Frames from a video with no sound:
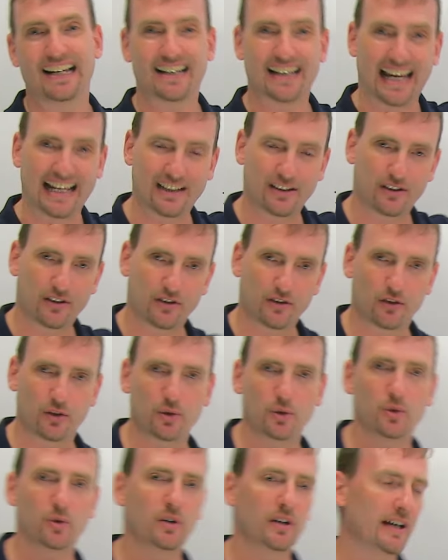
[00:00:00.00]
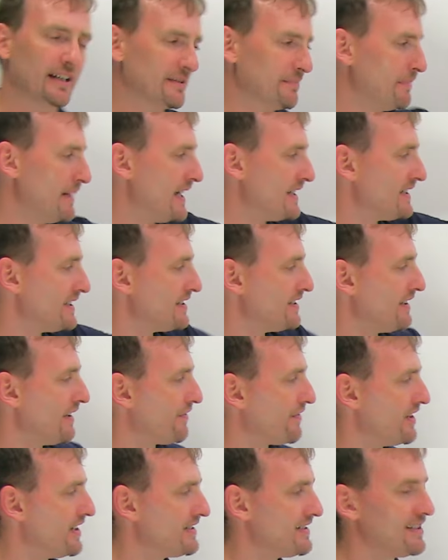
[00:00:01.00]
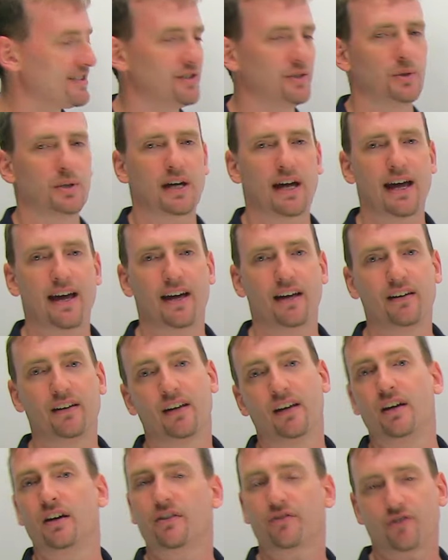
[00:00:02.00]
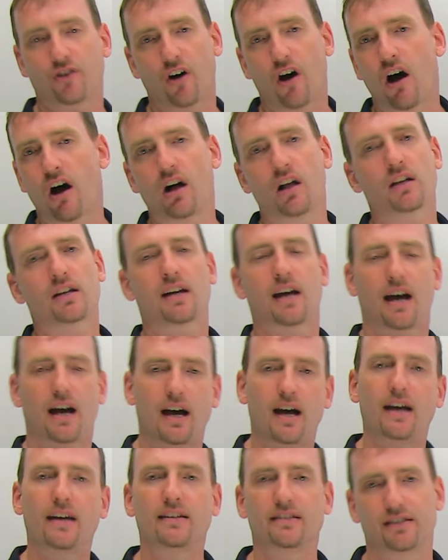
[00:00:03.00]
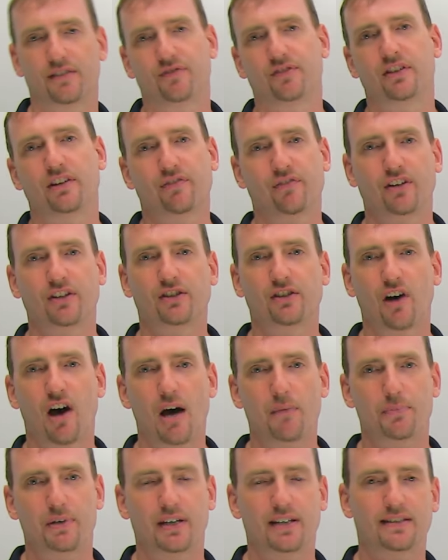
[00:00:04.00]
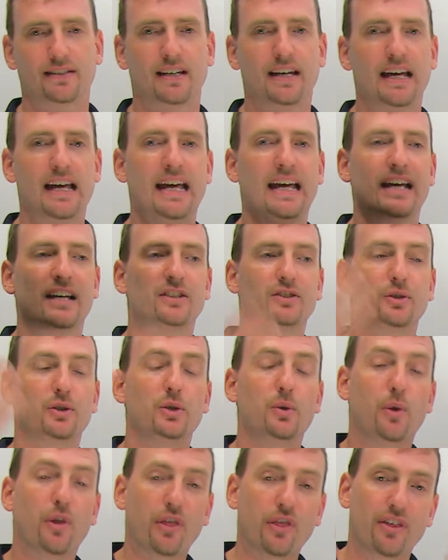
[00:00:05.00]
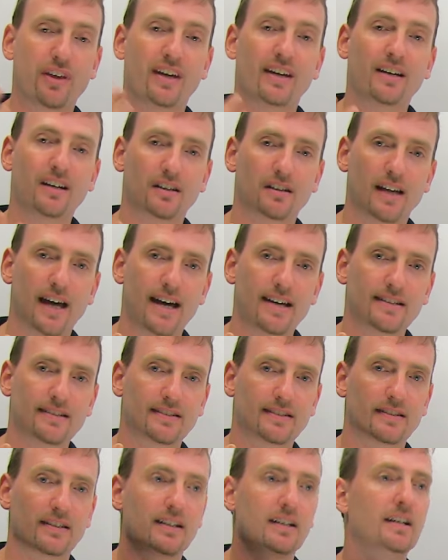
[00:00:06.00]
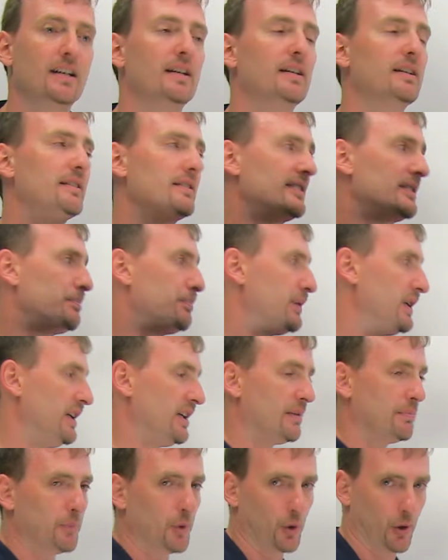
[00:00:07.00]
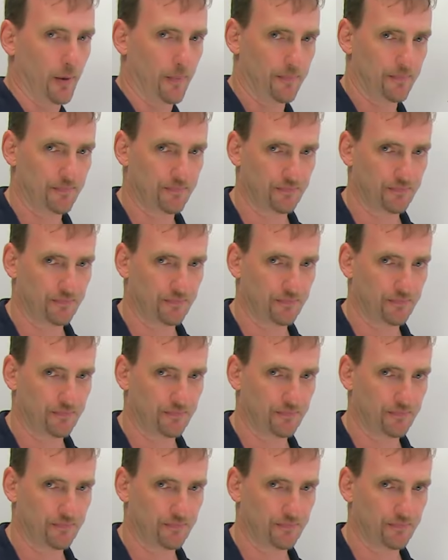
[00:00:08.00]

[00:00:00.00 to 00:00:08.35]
And do as much of this as you can for all kinds of different topics so you think less, speak more.